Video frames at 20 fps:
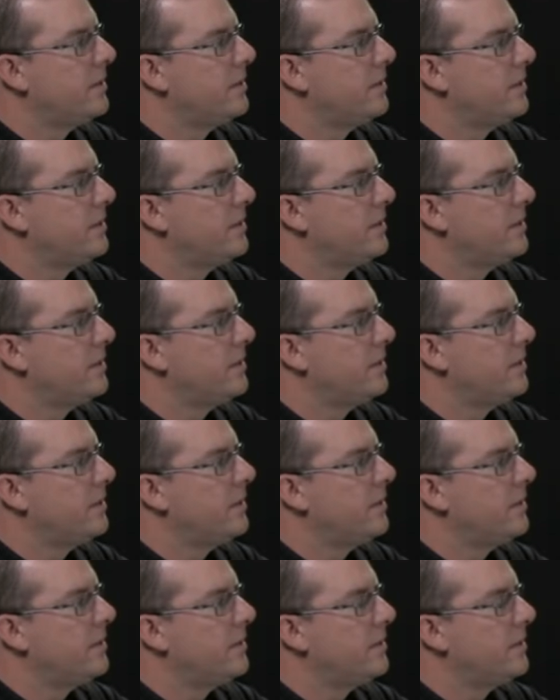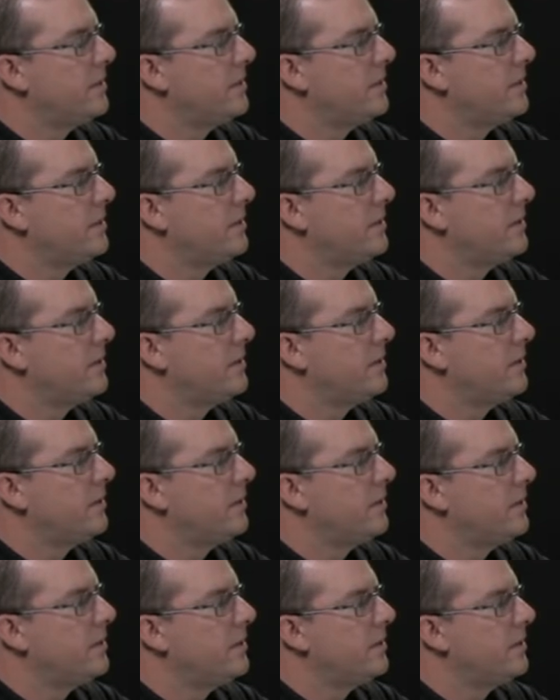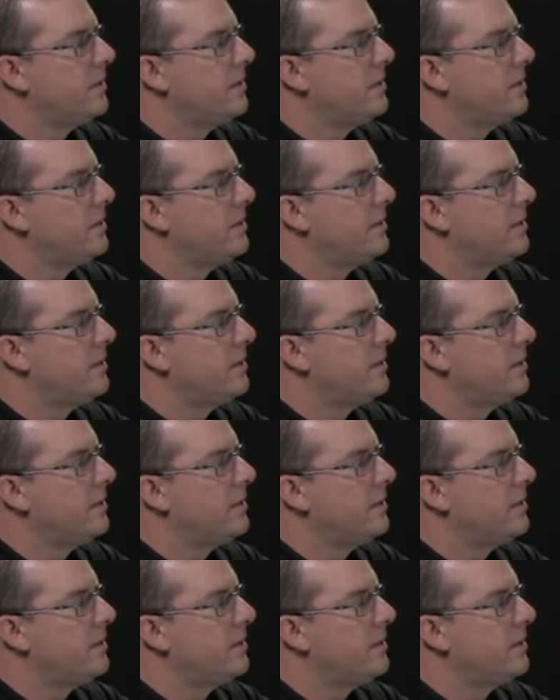No words are spoken by the person on screen.